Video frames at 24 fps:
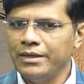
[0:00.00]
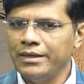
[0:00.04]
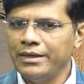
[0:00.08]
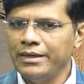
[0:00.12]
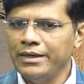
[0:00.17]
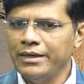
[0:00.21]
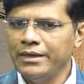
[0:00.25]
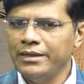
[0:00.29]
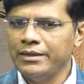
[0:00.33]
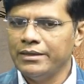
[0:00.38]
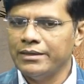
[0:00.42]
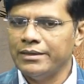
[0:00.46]

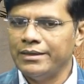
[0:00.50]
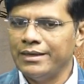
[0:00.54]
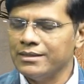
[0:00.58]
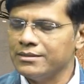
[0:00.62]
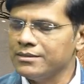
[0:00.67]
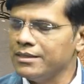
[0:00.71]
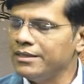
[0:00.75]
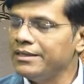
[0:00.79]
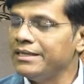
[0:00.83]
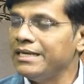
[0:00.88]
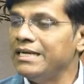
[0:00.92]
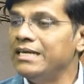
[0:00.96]
it
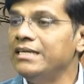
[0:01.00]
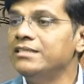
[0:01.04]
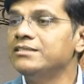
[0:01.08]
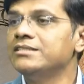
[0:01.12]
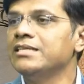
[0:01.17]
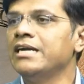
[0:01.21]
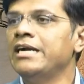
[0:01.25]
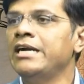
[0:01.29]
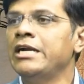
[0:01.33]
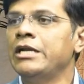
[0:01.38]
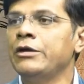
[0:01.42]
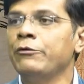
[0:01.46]
doesn't
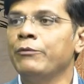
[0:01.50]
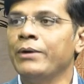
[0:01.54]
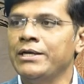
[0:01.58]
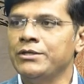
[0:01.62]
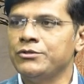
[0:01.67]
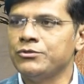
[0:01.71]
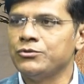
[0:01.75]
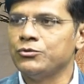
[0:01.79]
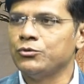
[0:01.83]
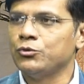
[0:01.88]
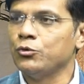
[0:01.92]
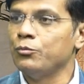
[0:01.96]

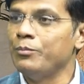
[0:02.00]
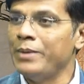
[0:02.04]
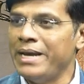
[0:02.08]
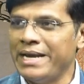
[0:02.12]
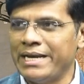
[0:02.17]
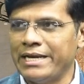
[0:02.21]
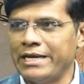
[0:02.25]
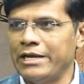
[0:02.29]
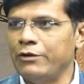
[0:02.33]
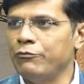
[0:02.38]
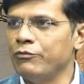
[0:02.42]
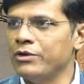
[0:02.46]
incentivize to
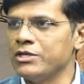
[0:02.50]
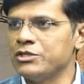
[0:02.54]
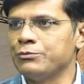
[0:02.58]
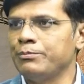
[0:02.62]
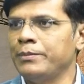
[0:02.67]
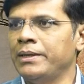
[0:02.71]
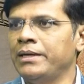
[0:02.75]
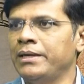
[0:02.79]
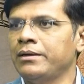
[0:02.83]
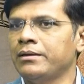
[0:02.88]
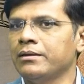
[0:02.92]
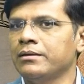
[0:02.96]
make
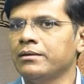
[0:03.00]
investment